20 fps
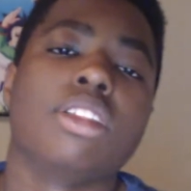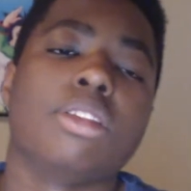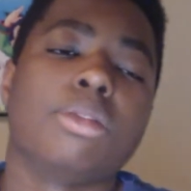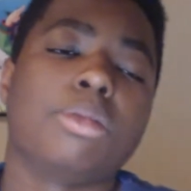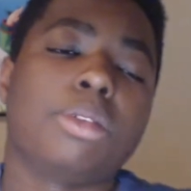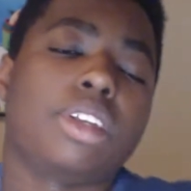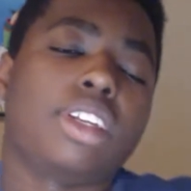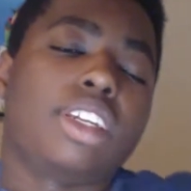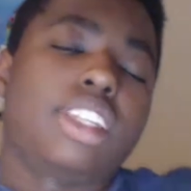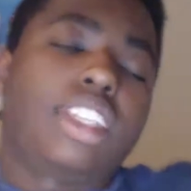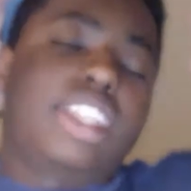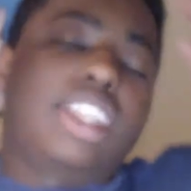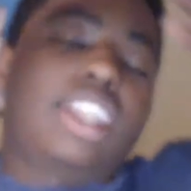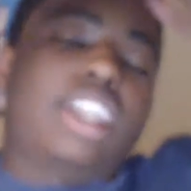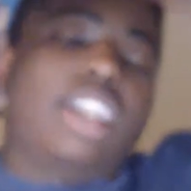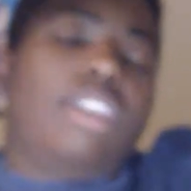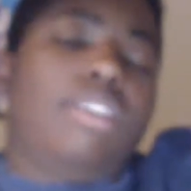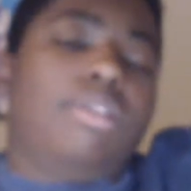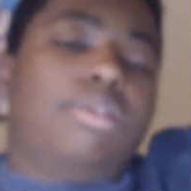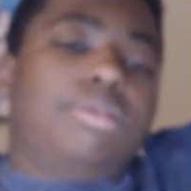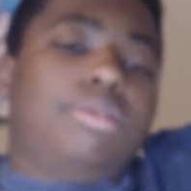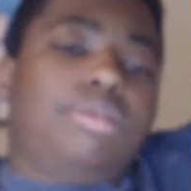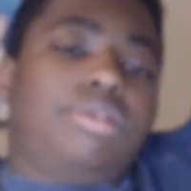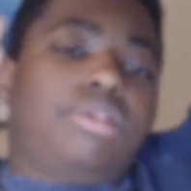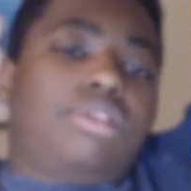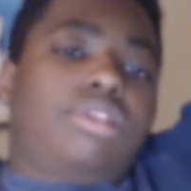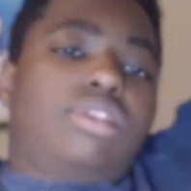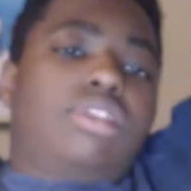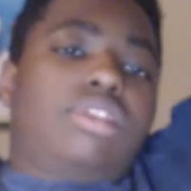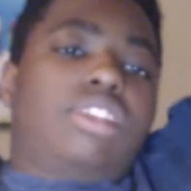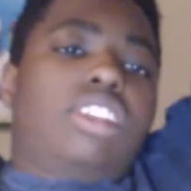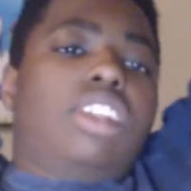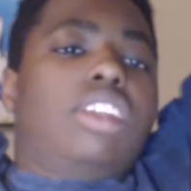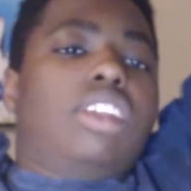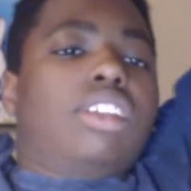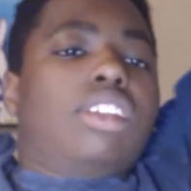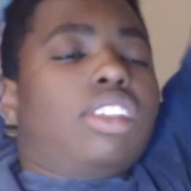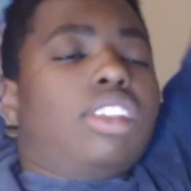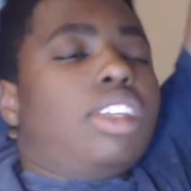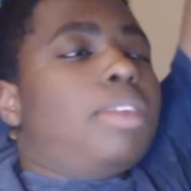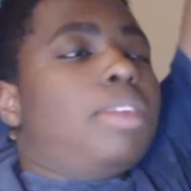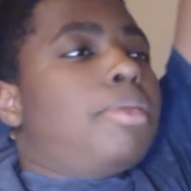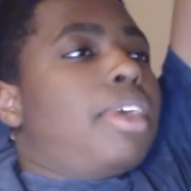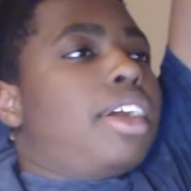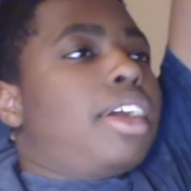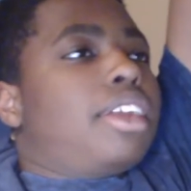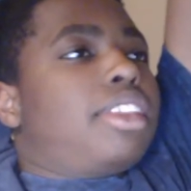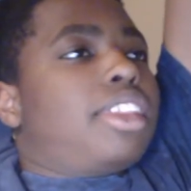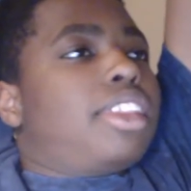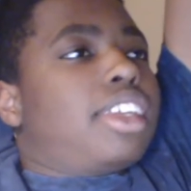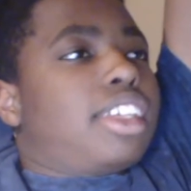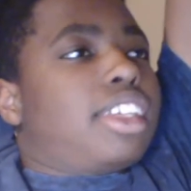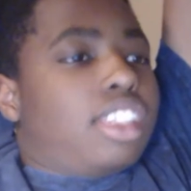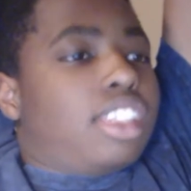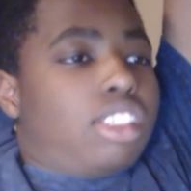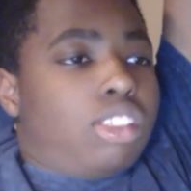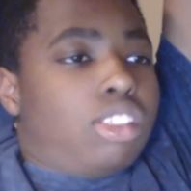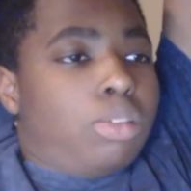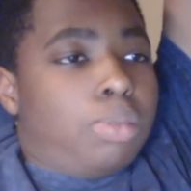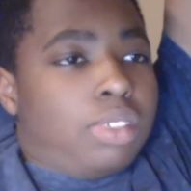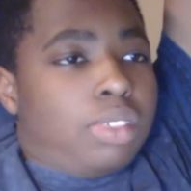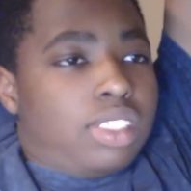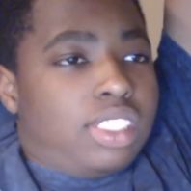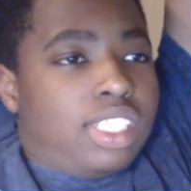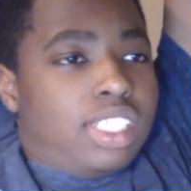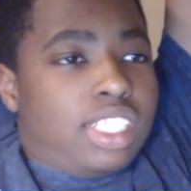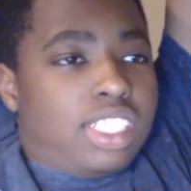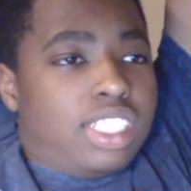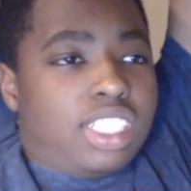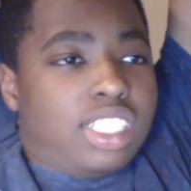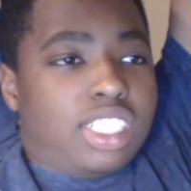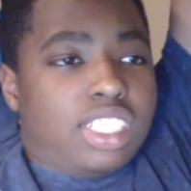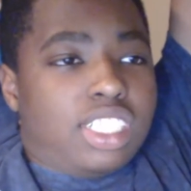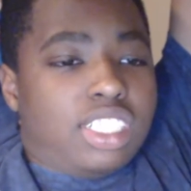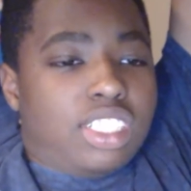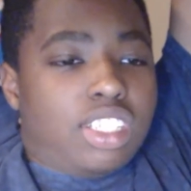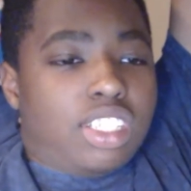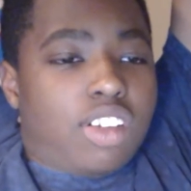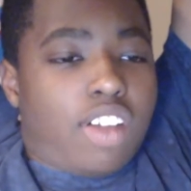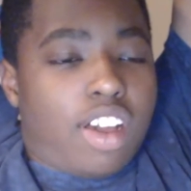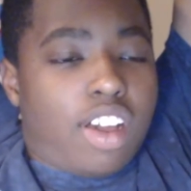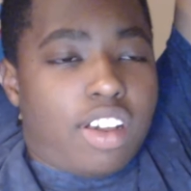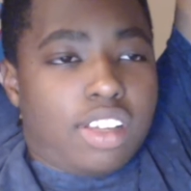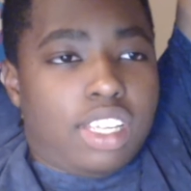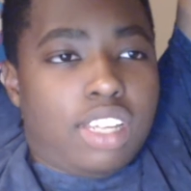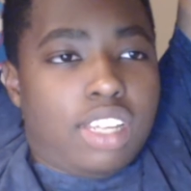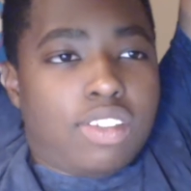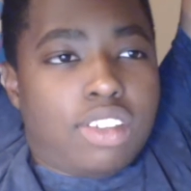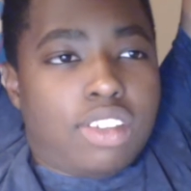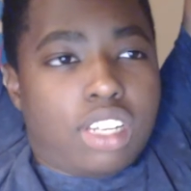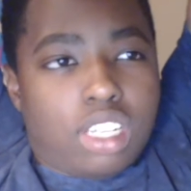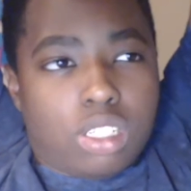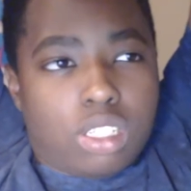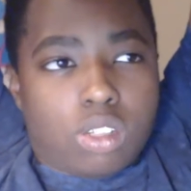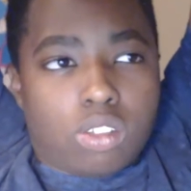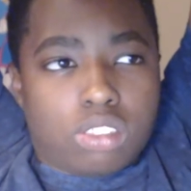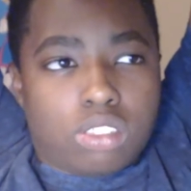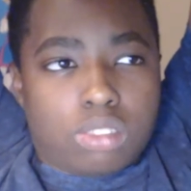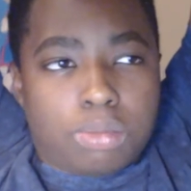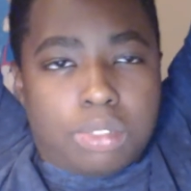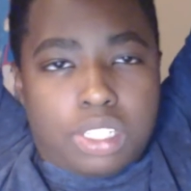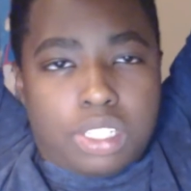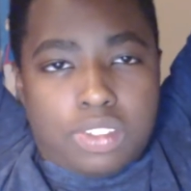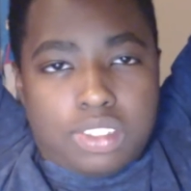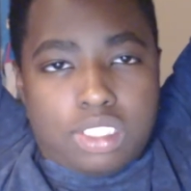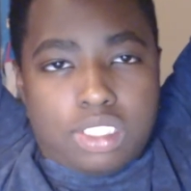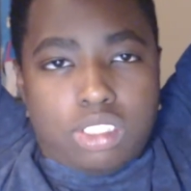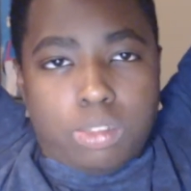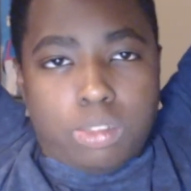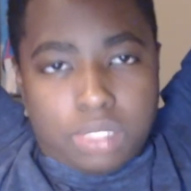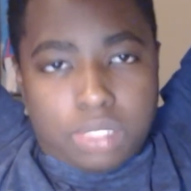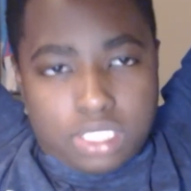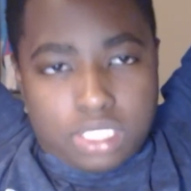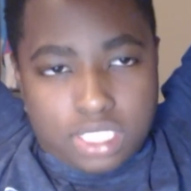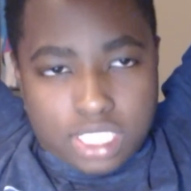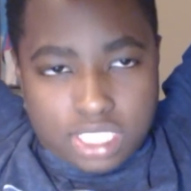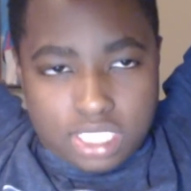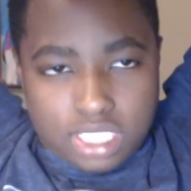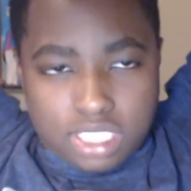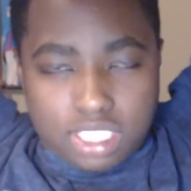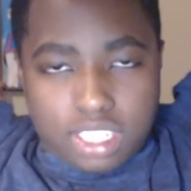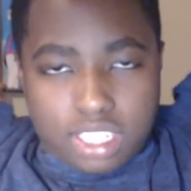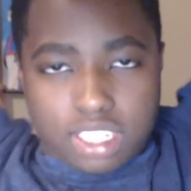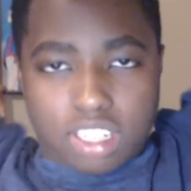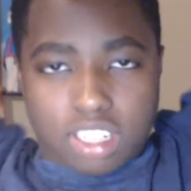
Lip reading: But anyhow, he might think it's a superstition, because you know how even adults believe in superstitions, like